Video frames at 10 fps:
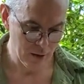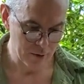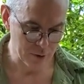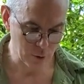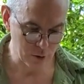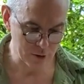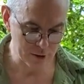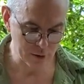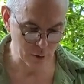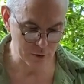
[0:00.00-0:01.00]
the shorter
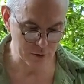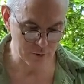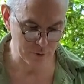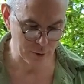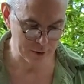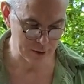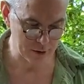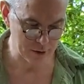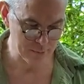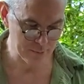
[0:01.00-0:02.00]
discourse on
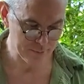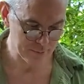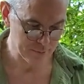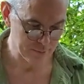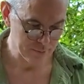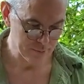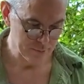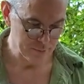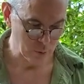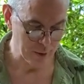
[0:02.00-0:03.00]
voidness,
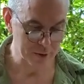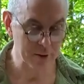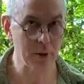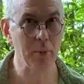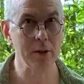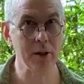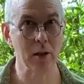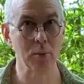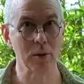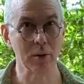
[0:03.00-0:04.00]
translated by
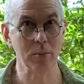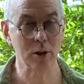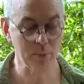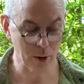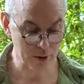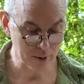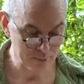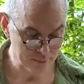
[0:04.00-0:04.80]
Nyanamoli and Bhikkhu Bodhi.